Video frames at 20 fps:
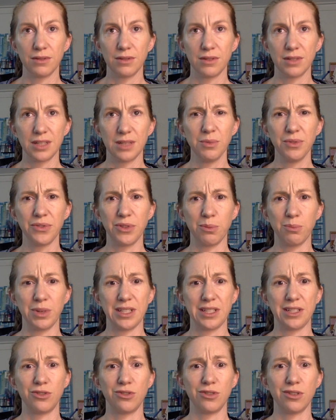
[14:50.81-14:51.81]
some of the
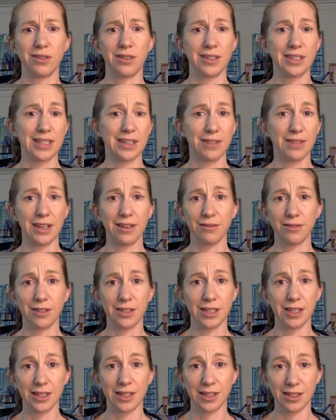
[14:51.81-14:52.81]
best drawings I've ever
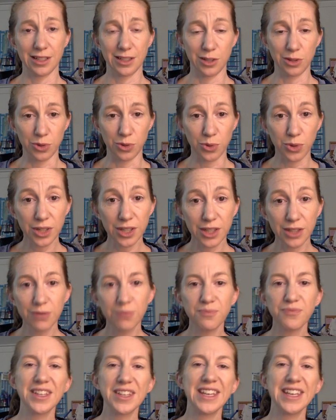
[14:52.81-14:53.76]
done in a tutorial